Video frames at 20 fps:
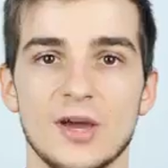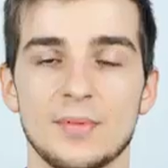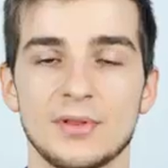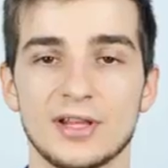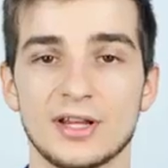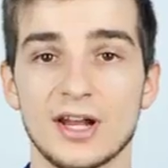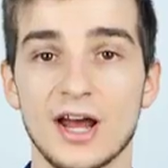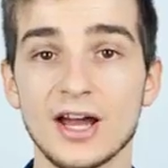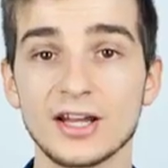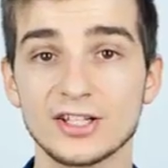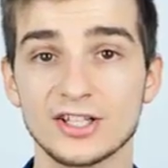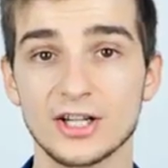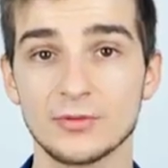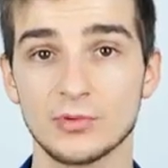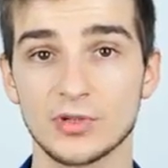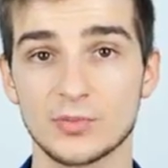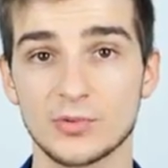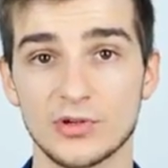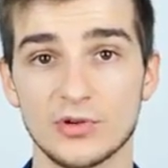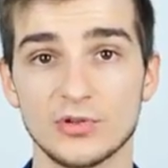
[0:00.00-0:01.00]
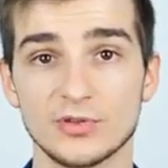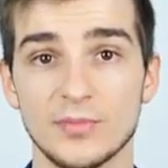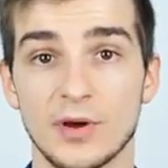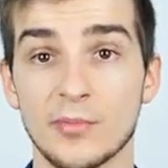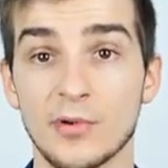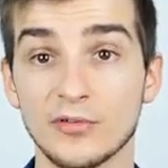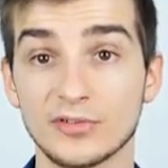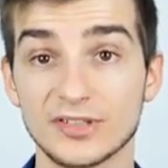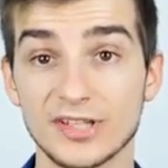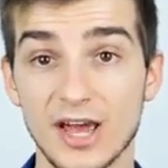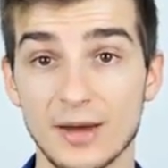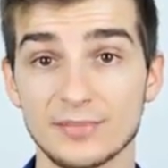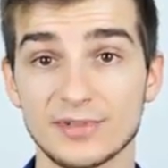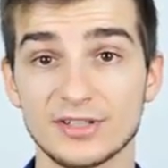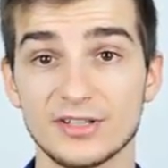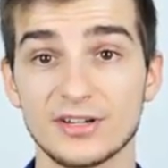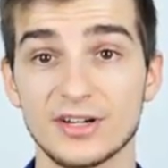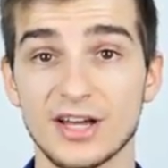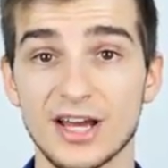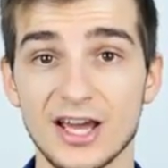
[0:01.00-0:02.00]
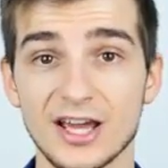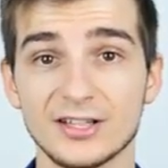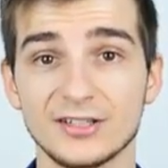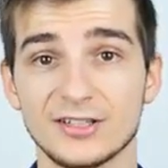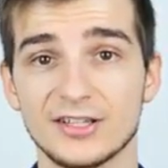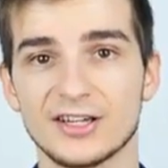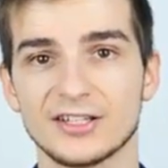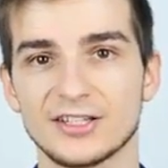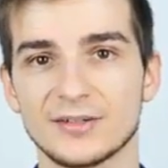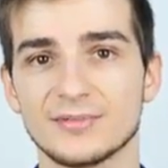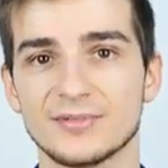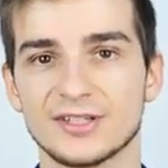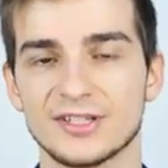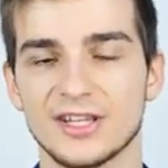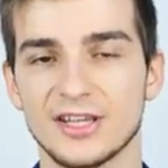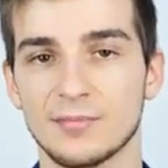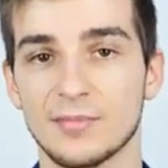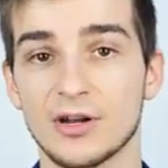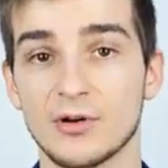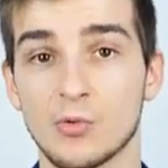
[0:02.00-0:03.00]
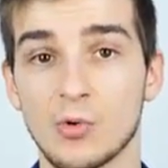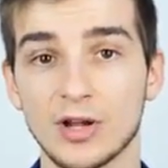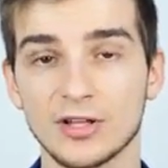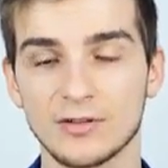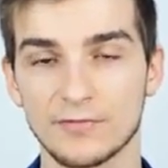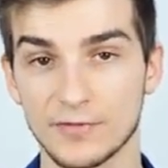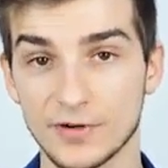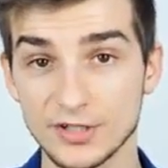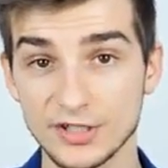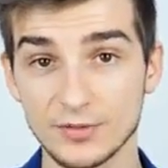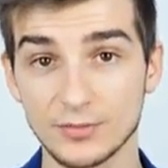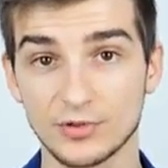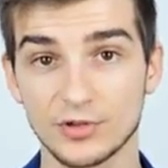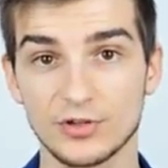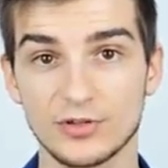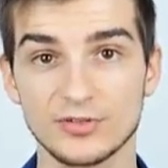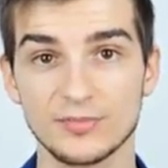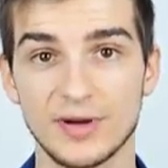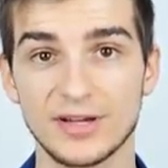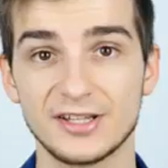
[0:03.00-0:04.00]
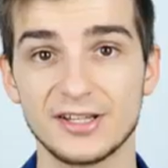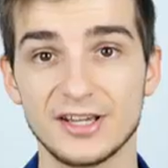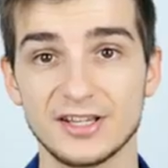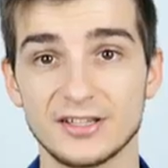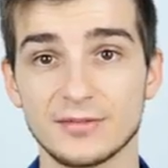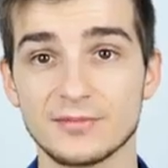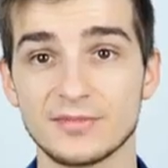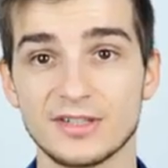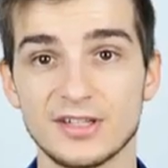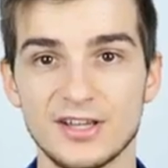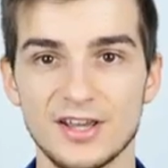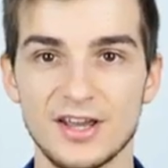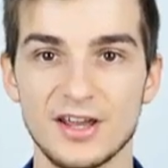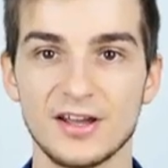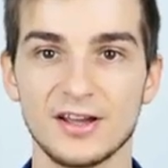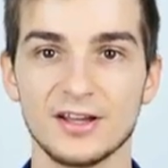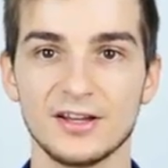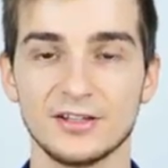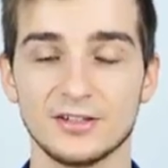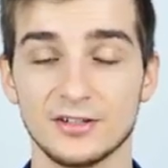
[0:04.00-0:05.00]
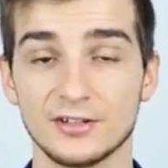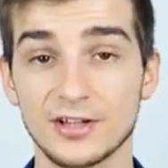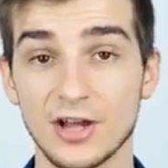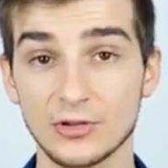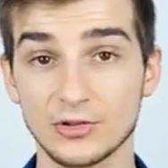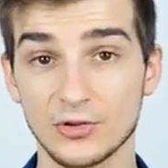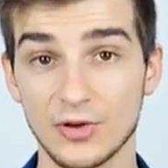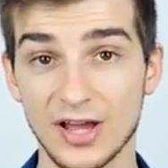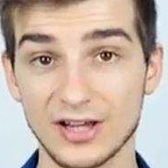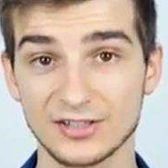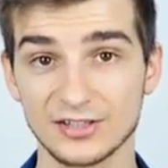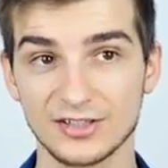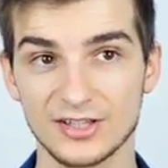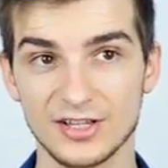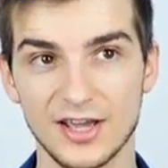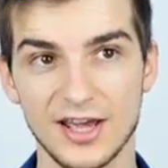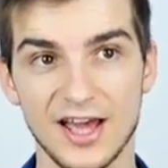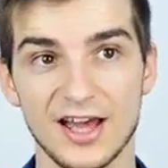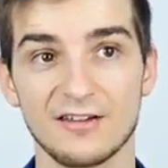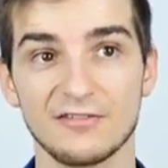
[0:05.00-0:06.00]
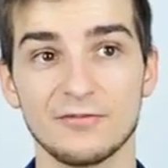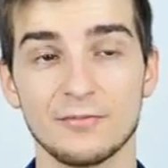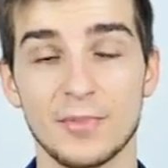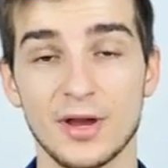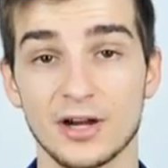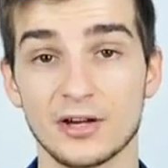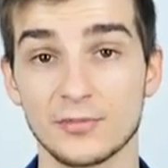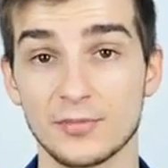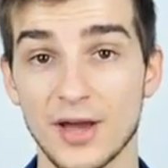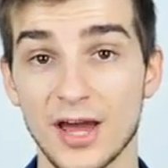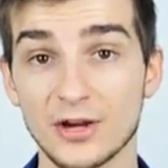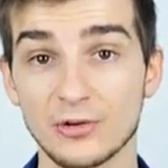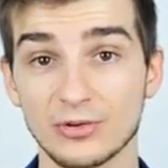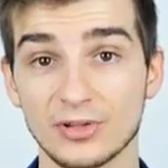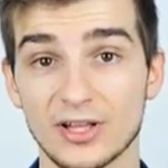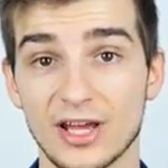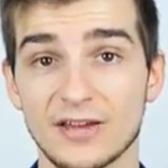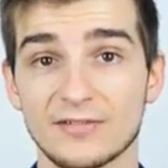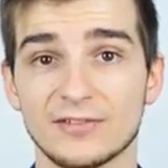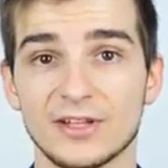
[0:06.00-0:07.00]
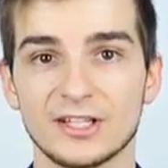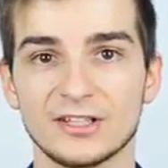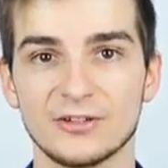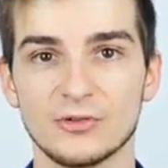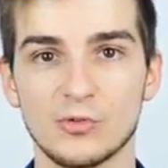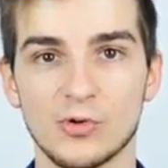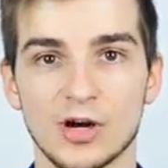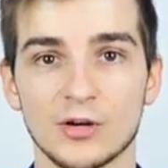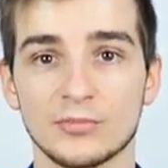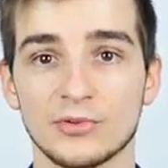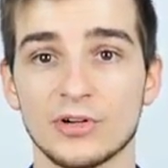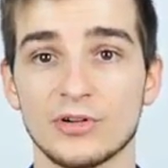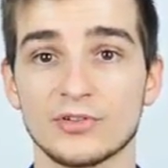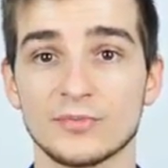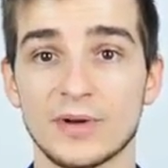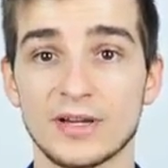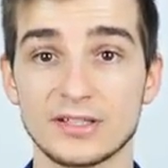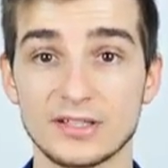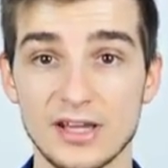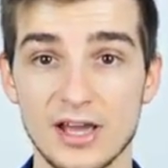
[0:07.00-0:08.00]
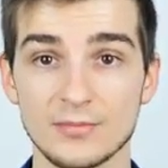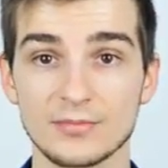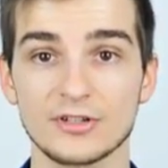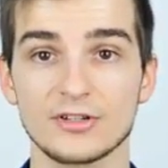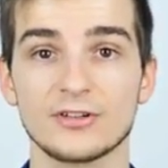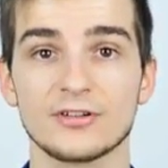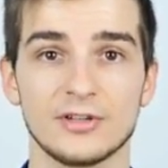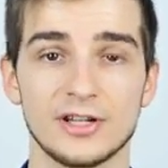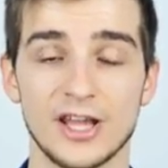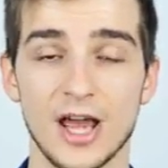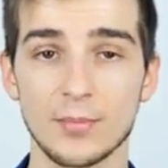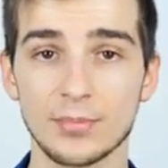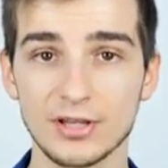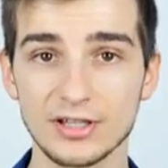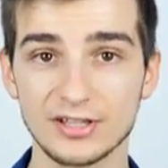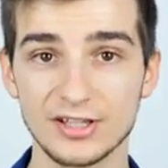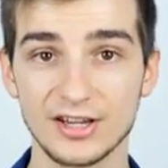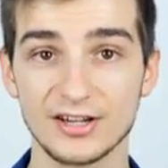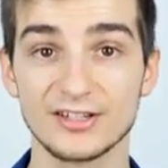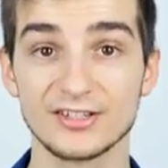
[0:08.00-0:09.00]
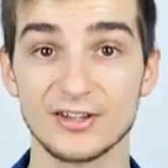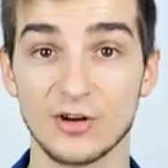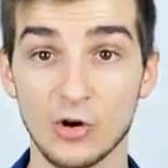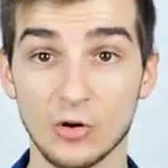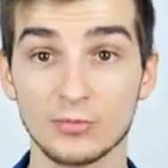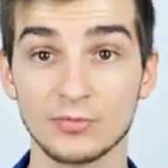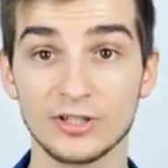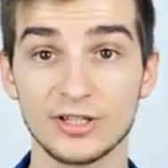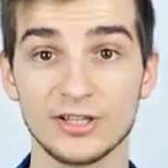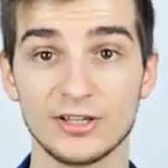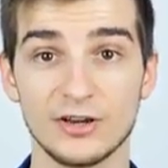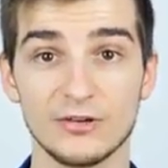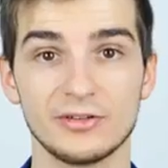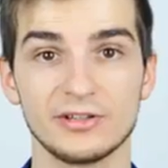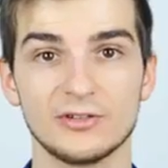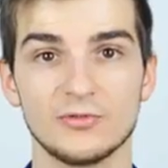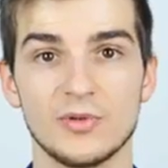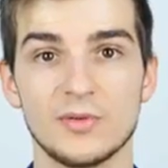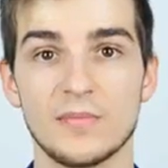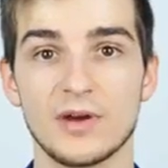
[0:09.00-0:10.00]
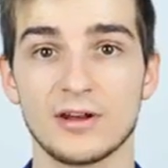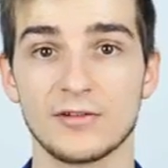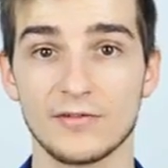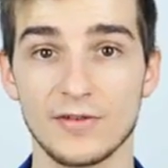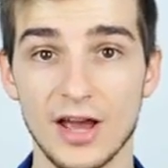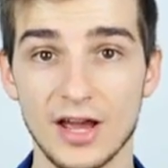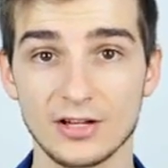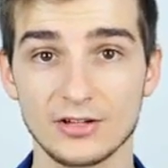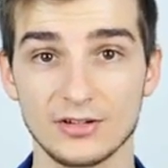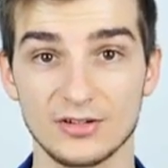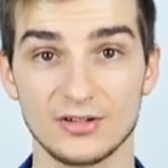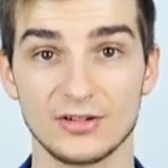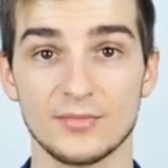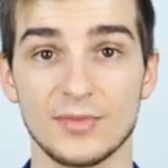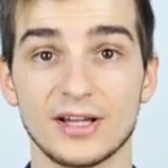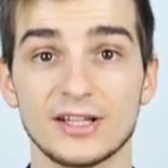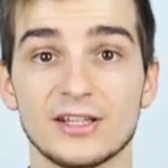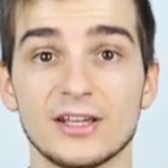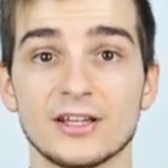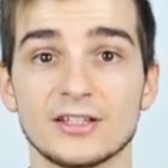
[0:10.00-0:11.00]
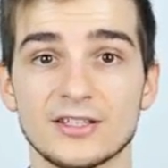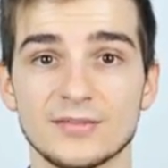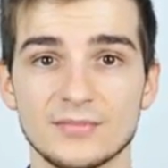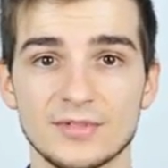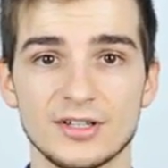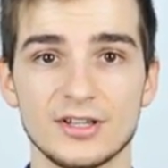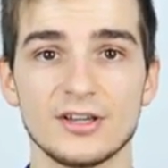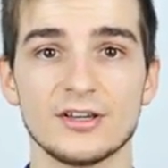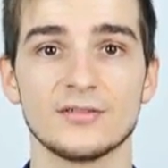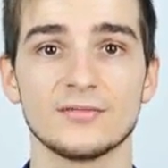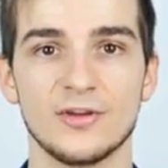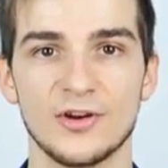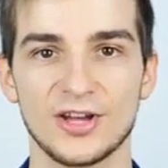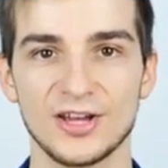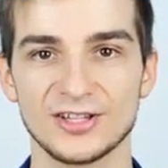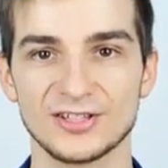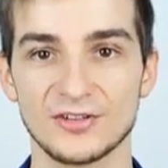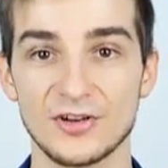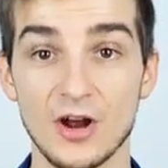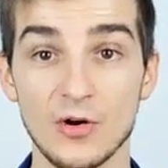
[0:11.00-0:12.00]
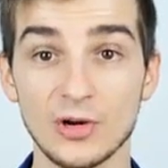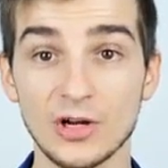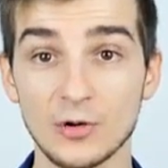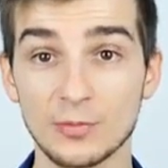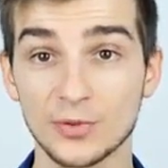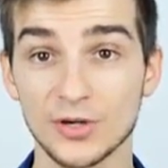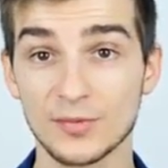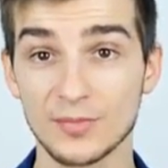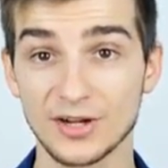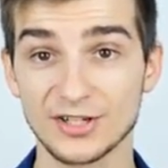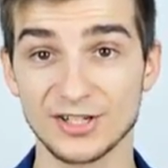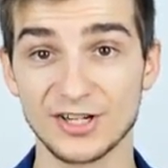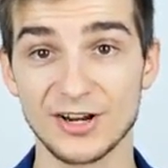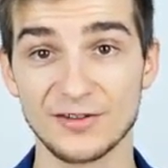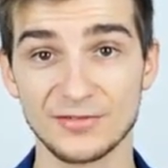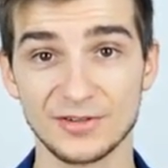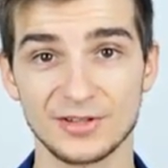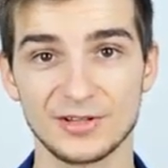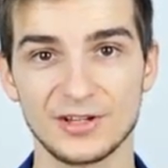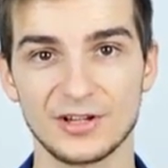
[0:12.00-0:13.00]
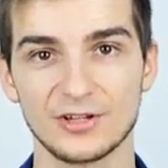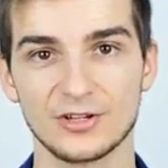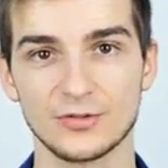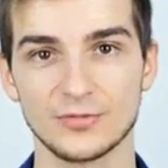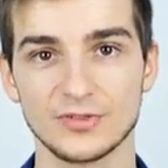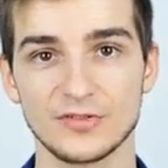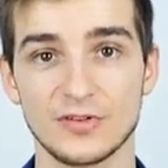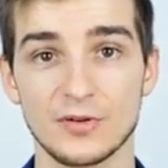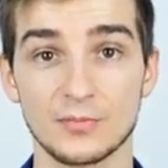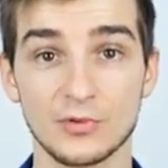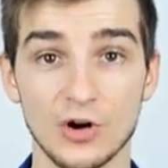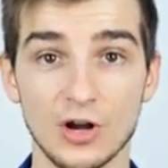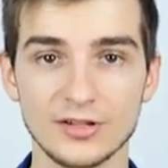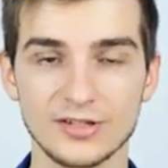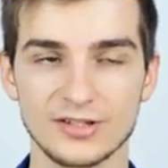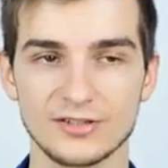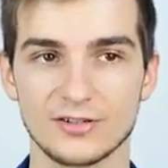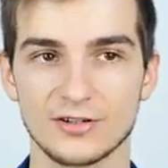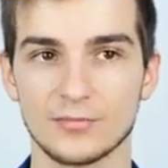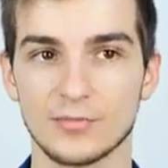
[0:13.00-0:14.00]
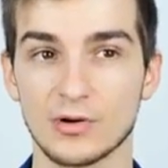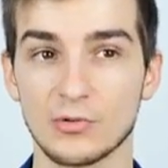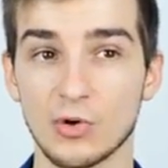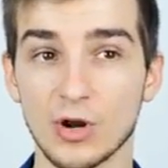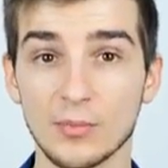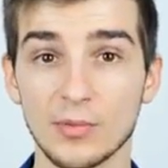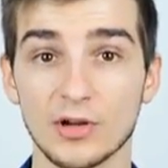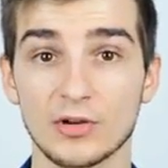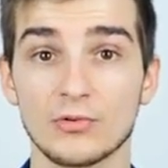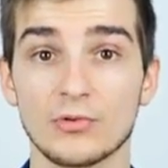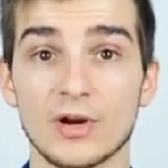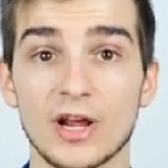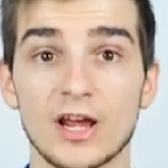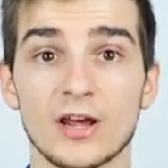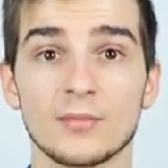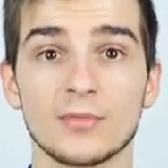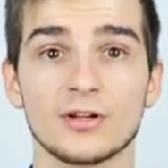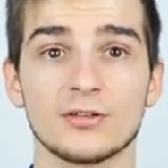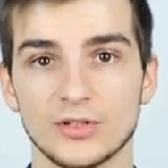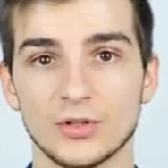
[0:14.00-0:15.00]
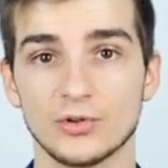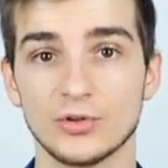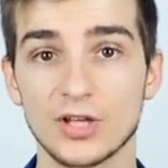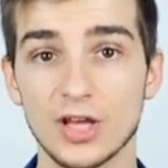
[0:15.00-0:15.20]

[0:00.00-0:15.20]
The Apple A9 chip was produced by both Samsung and TSMC, but the version produced by TSMC turned out to actually have better battery life than the one produced by Samsung. And the Apple A10 is only going to be manufactured by TSMC. Okay, so now we know pretty much everything in terms of the processor, but what about the RAM? So